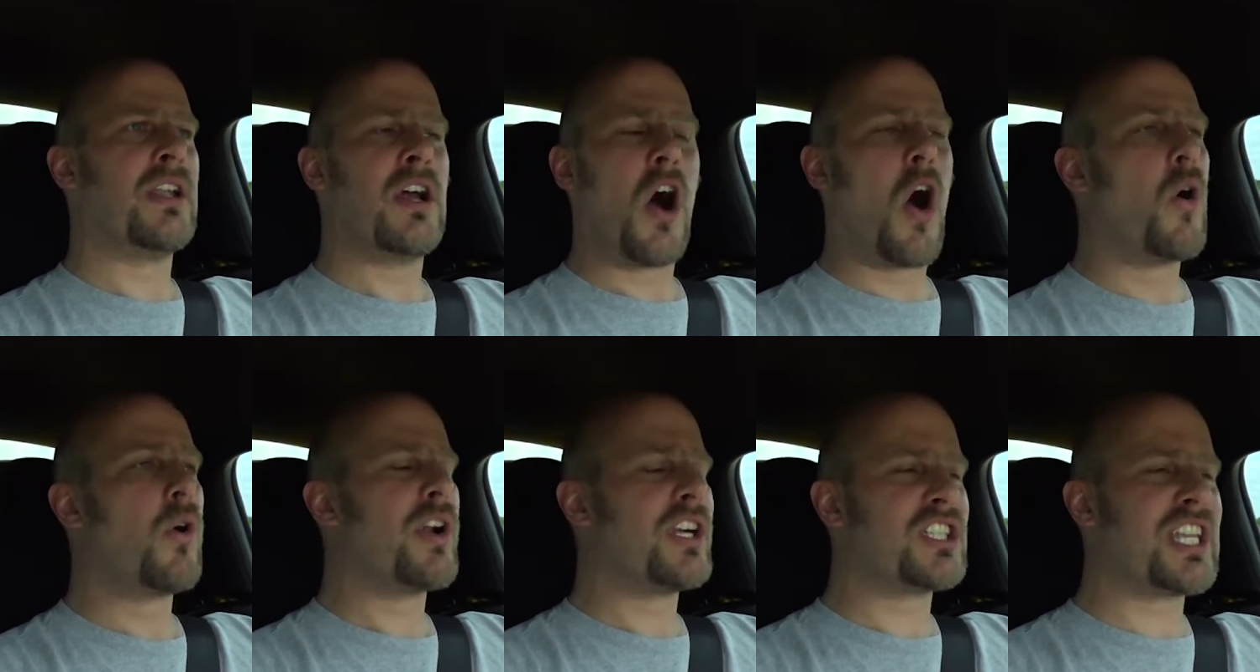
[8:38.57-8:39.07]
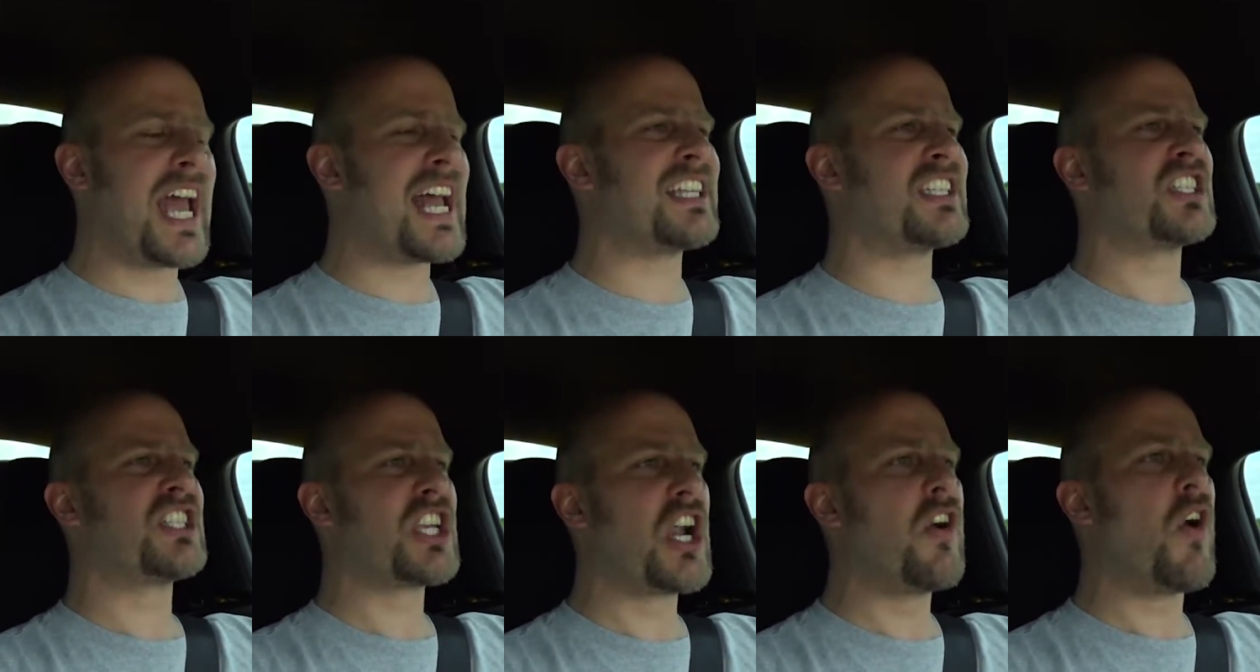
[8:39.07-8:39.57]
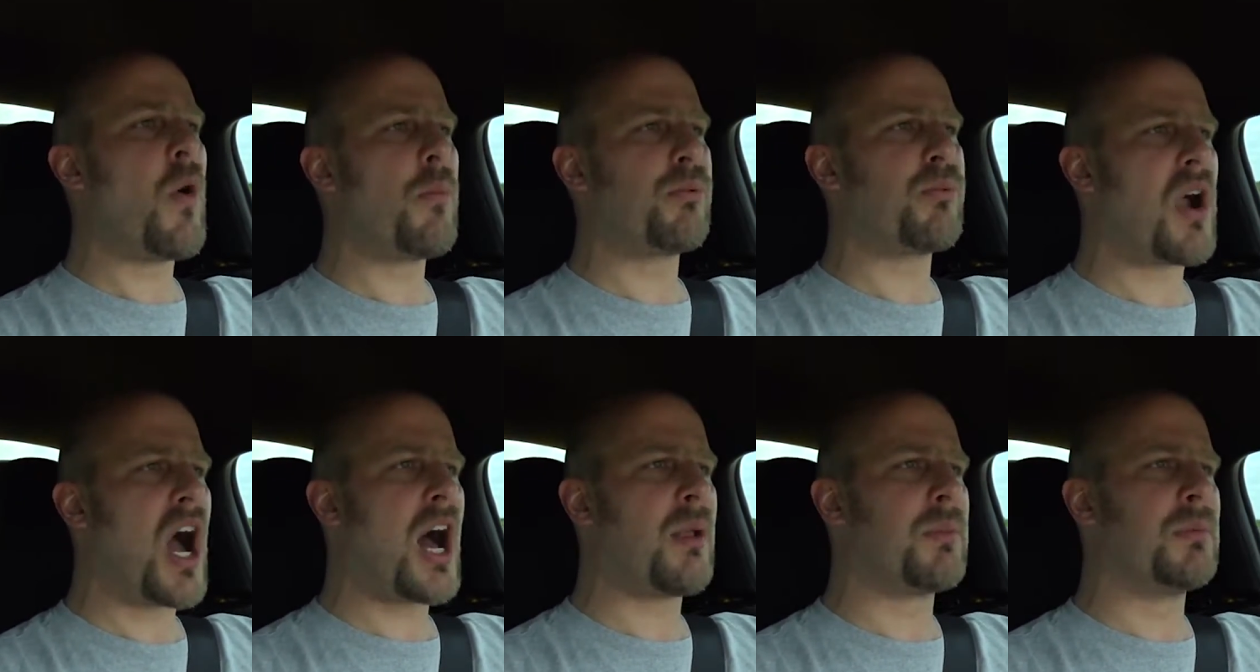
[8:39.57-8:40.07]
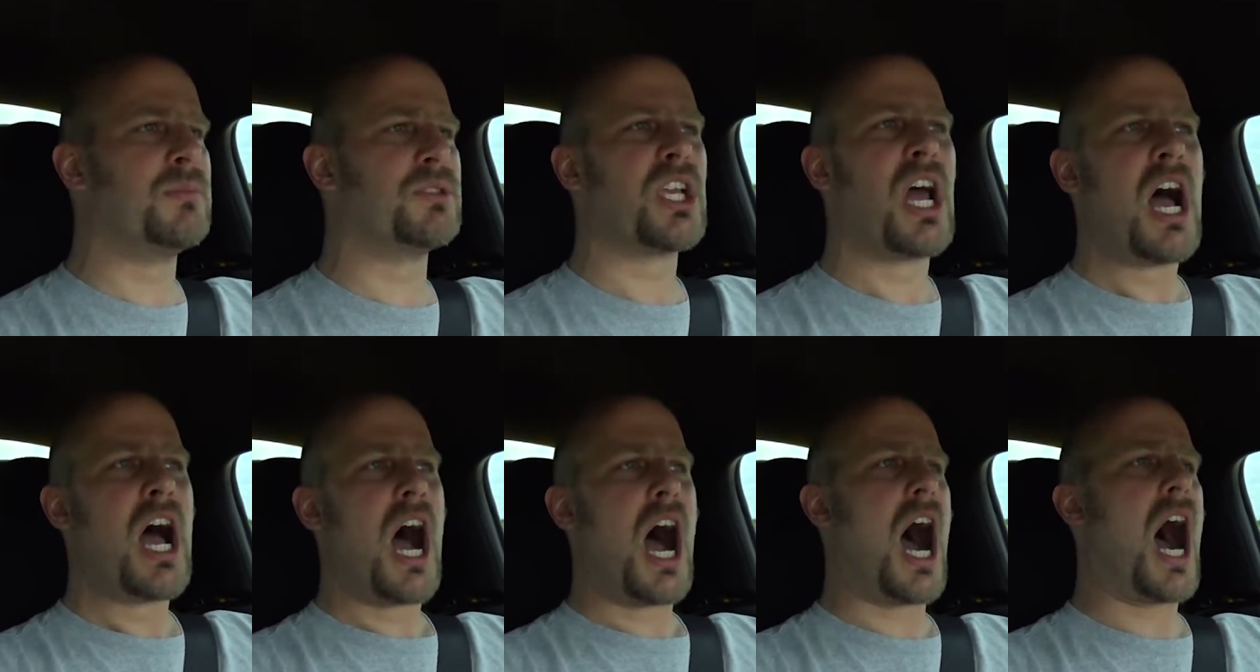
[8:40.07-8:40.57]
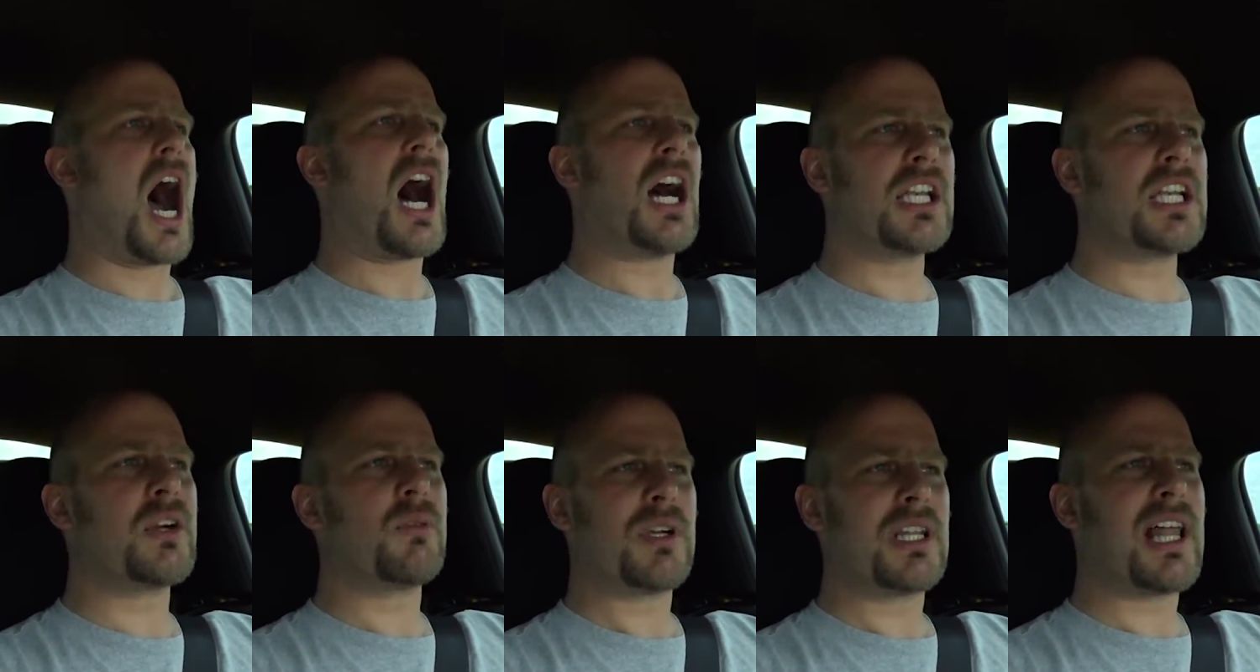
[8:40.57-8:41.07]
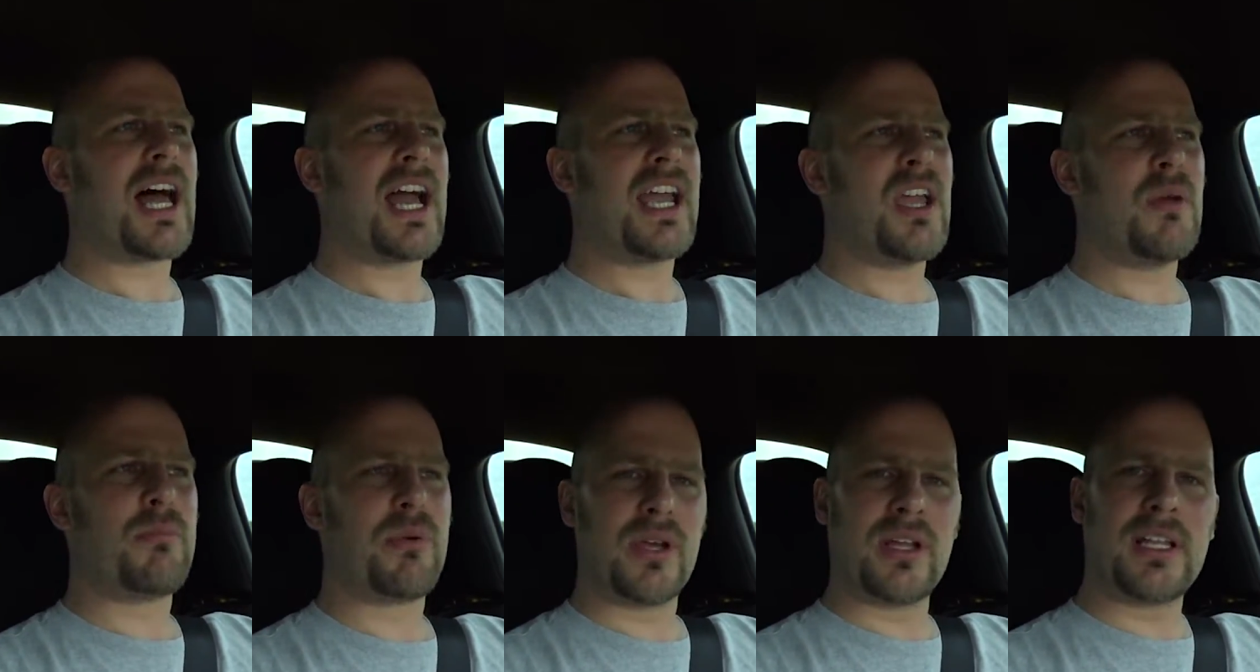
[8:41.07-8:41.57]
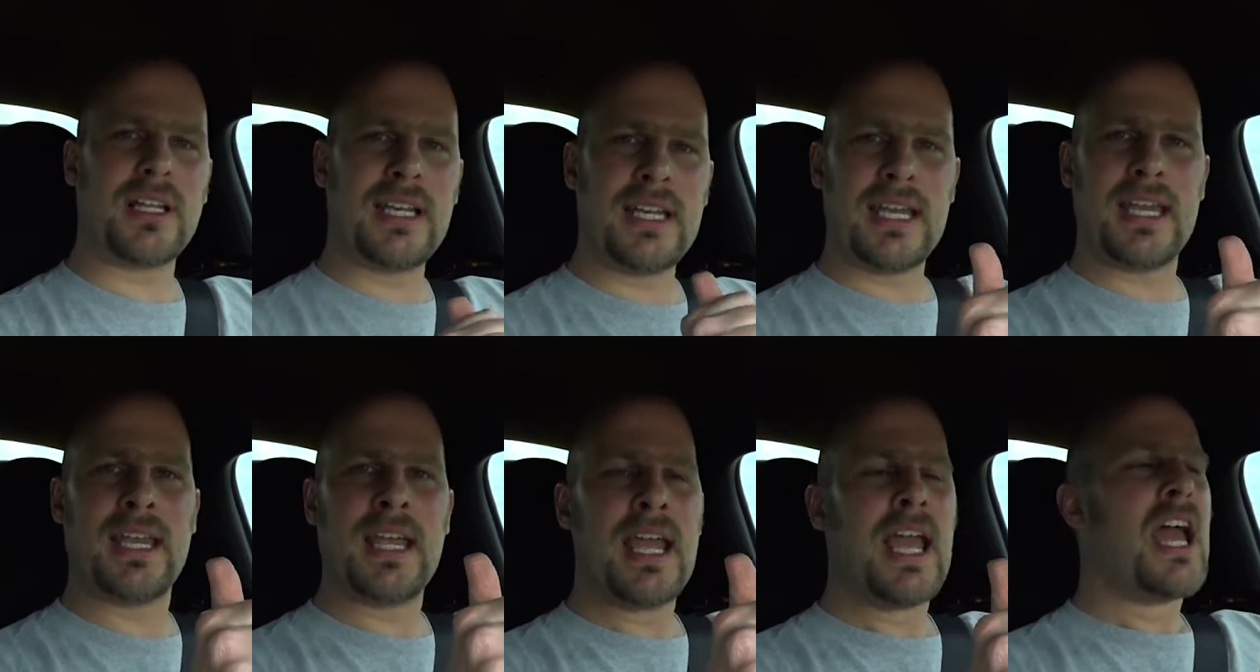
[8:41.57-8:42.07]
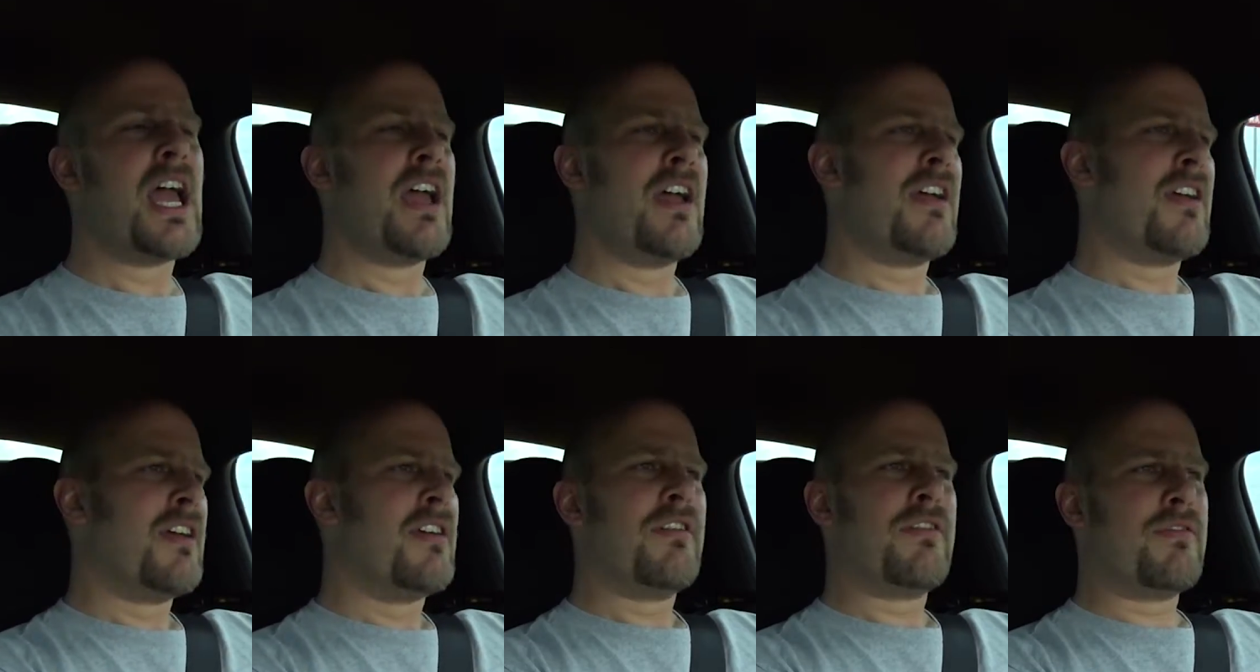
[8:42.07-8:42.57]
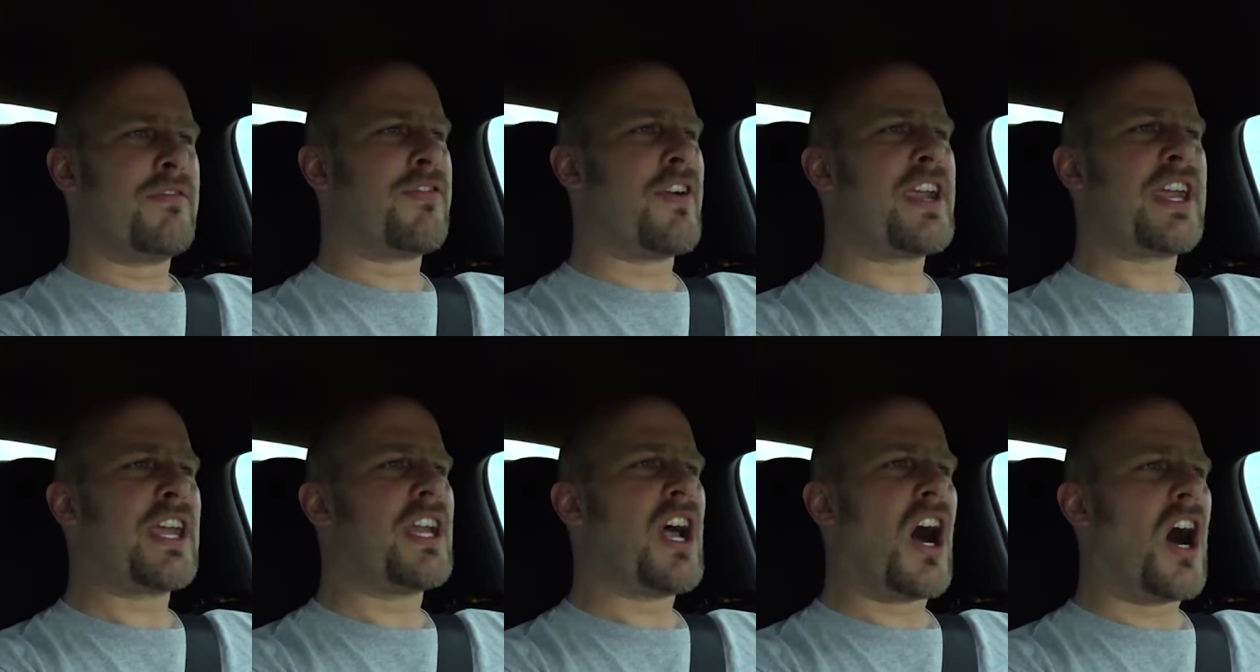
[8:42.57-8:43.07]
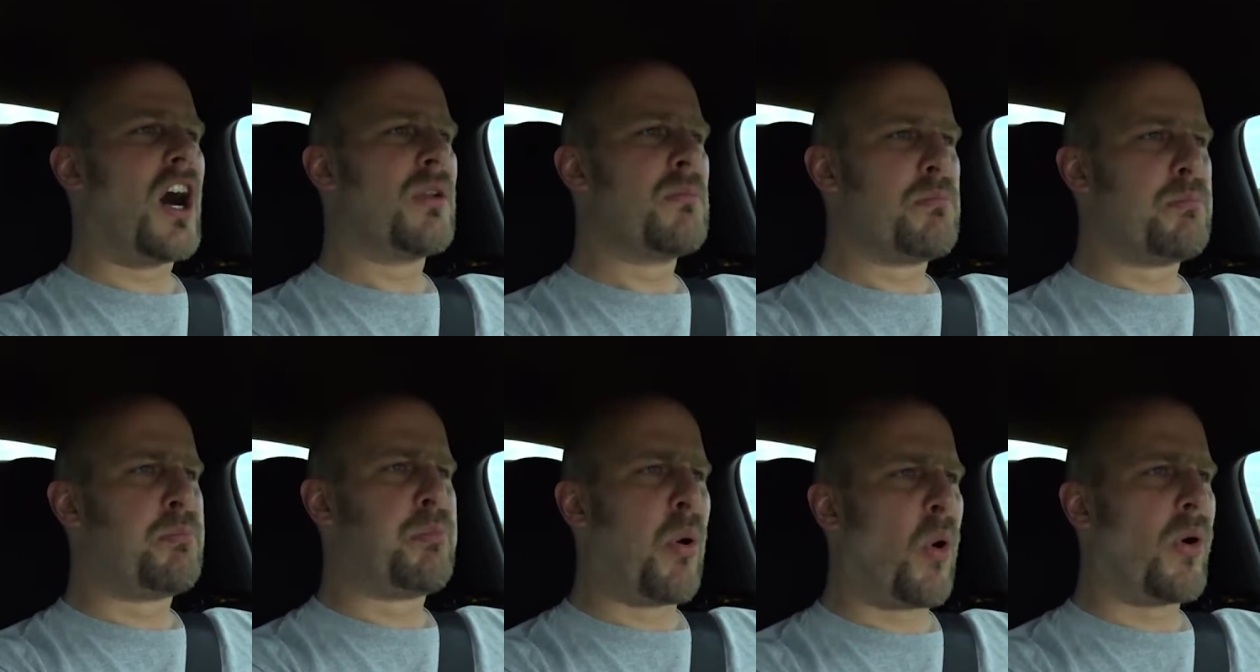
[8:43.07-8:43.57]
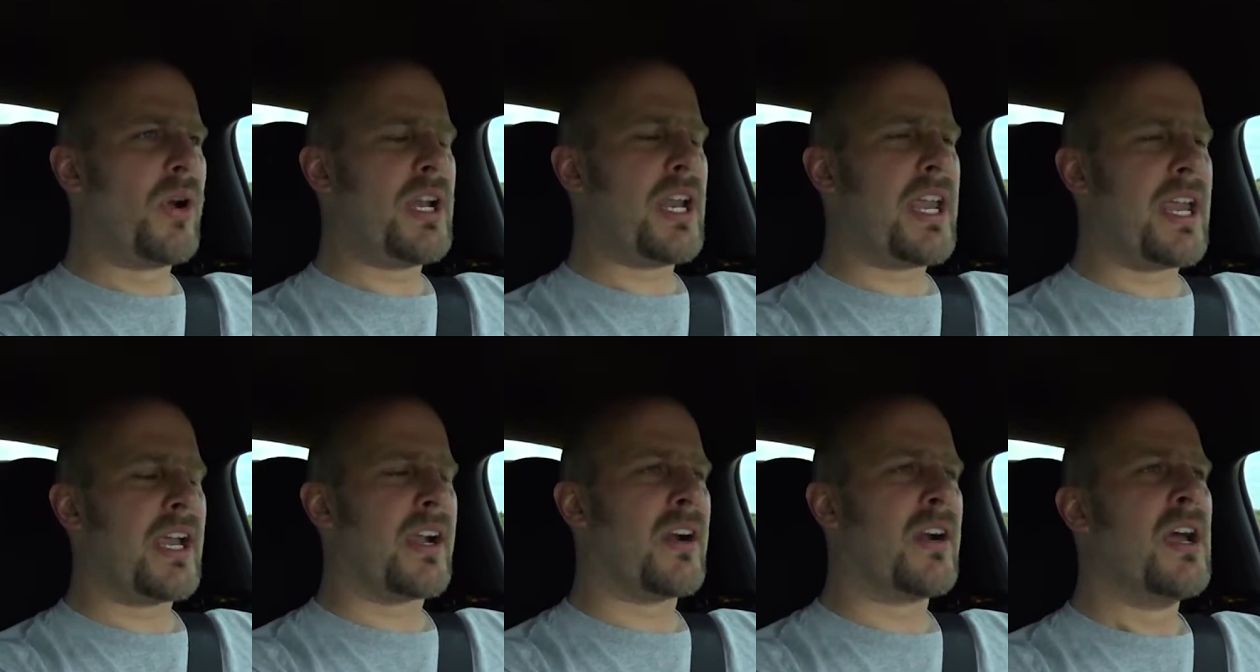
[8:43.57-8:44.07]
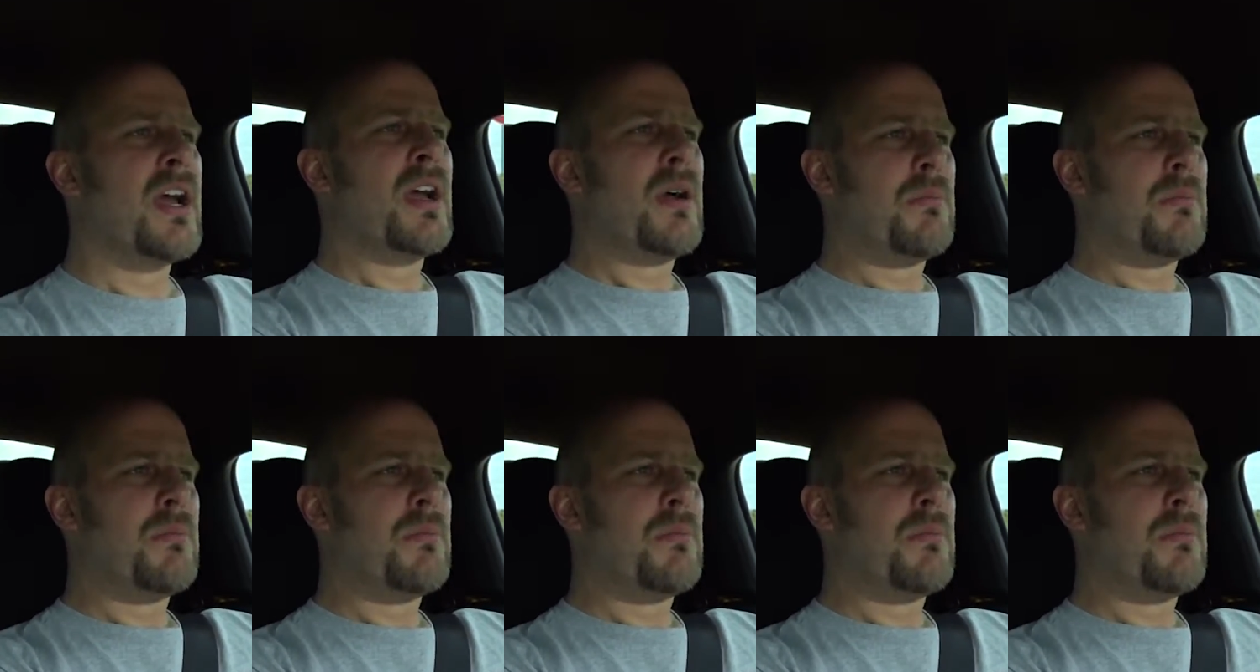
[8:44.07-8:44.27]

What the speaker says: Owners had 0 problems. Honda reliability, freaking on point here.